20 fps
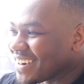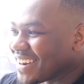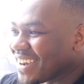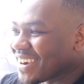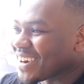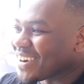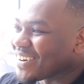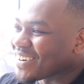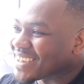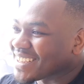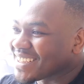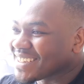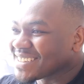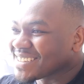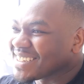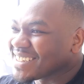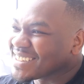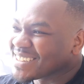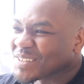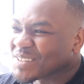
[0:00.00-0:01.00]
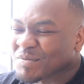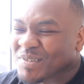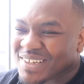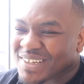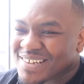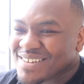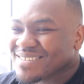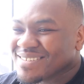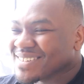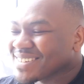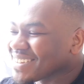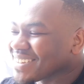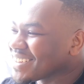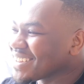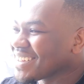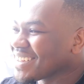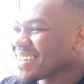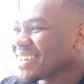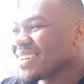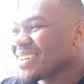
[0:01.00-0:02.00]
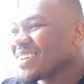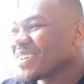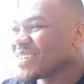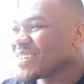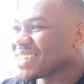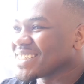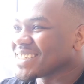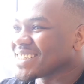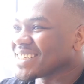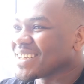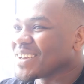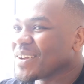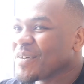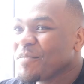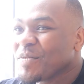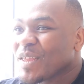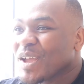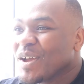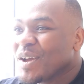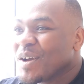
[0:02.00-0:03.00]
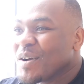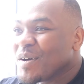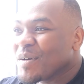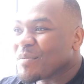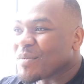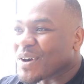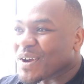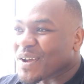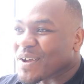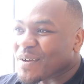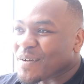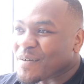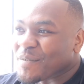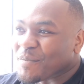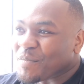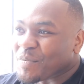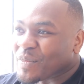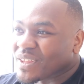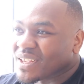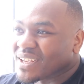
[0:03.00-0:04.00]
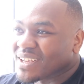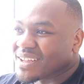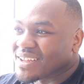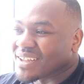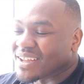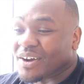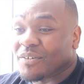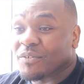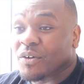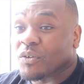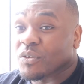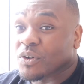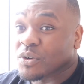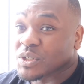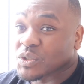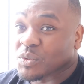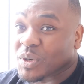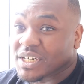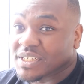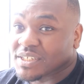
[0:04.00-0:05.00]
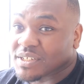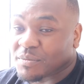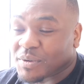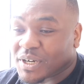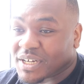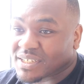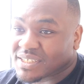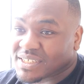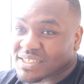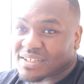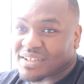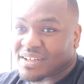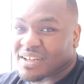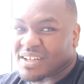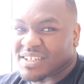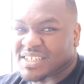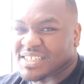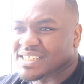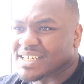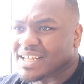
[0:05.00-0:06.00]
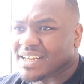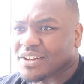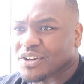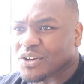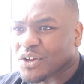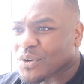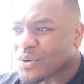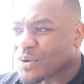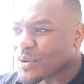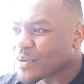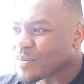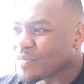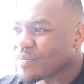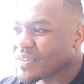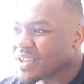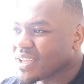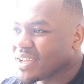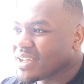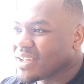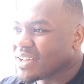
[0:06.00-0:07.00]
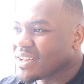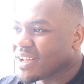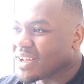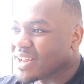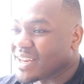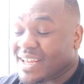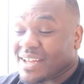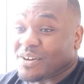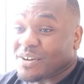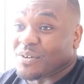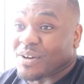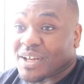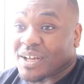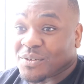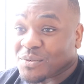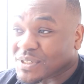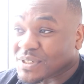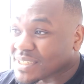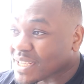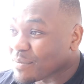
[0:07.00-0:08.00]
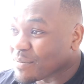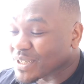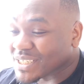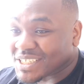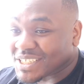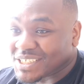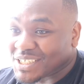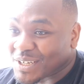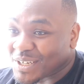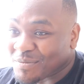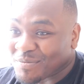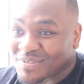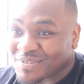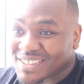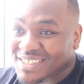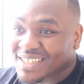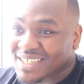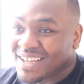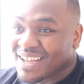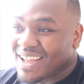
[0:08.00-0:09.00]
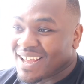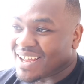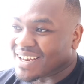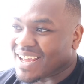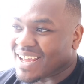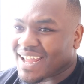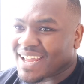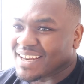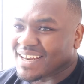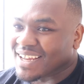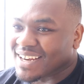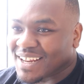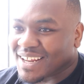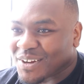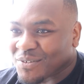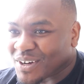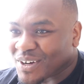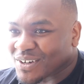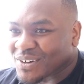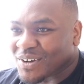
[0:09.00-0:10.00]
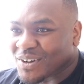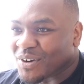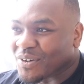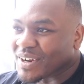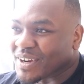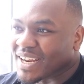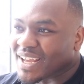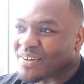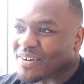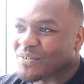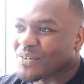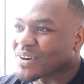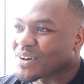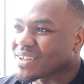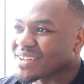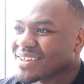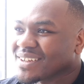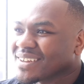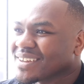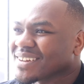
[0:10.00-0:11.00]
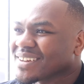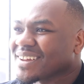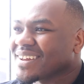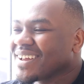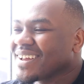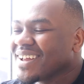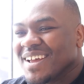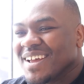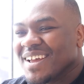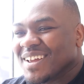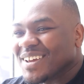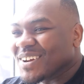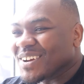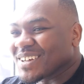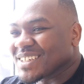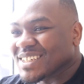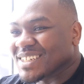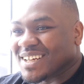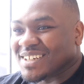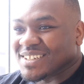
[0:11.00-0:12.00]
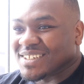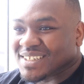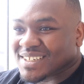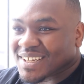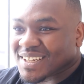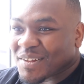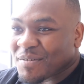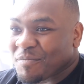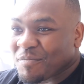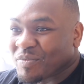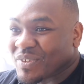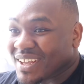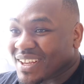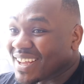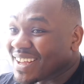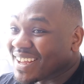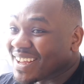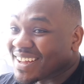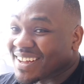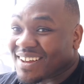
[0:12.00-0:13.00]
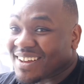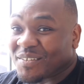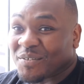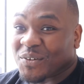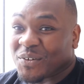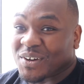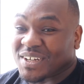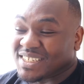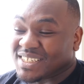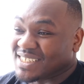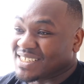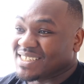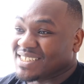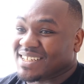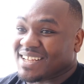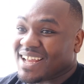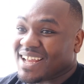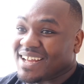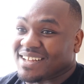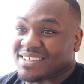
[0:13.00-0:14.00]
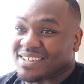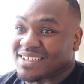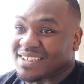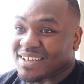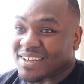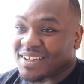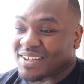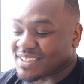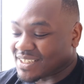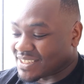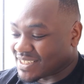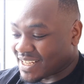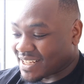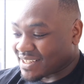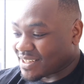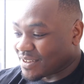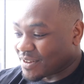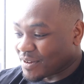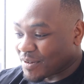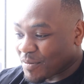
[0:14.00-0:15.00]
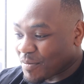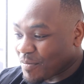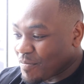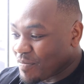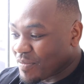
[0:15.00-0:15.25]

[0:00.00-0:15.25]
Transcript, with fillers: and Knockout Kings, and I just thought, yeah, yeah, yeah, we'll see. But um, yeah, I've, I've always wanted to box. I just didn't know, I didn't know that there was amateur gyms yeah. and that any and anyone could go in there. I thought, you, you know, you got no idea until you. Yeah, I thought you just had to, it just had to,